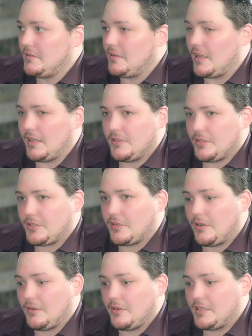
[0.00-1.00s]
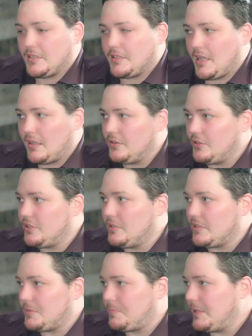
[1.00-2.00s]
And so
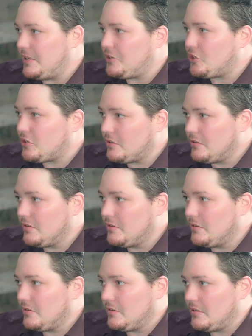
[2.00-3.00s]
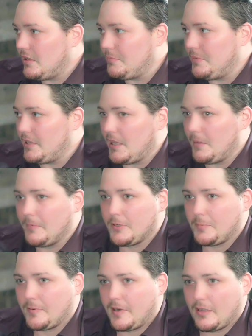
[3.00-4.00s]
intelligent speech and being able to
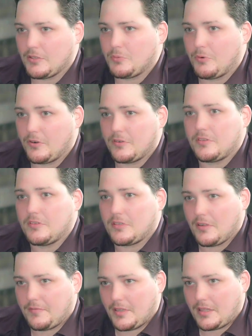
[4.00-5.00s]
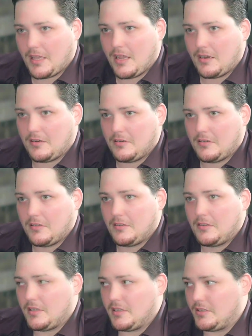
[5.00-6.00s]
pronounce words and stuff like that
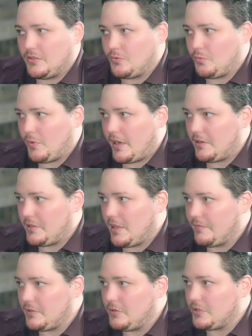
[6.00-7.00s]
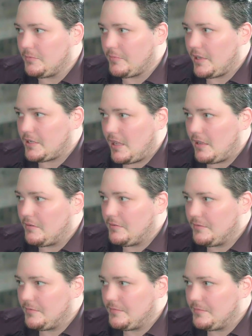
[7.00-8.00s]
is where the evolution breaks down.
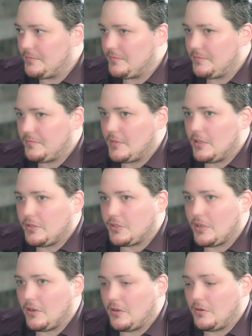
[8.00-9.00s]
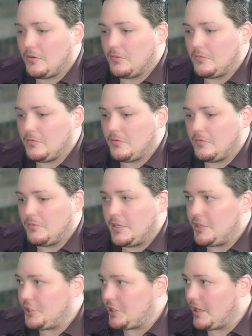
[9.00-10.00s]
So
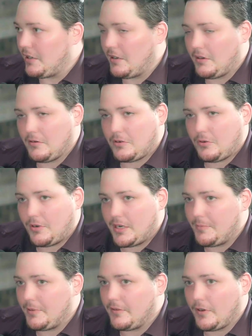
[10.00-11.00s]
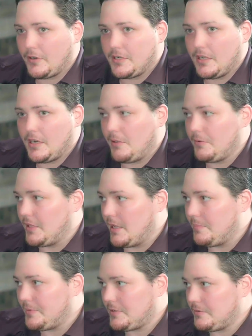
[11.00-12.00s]
we share quite a bit of our DNA with
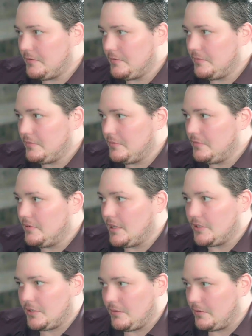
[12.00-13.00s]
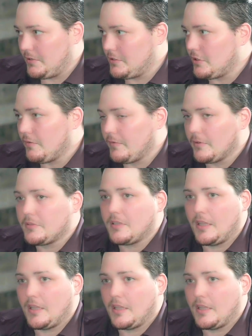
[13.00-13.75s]
apes and so on and so forth.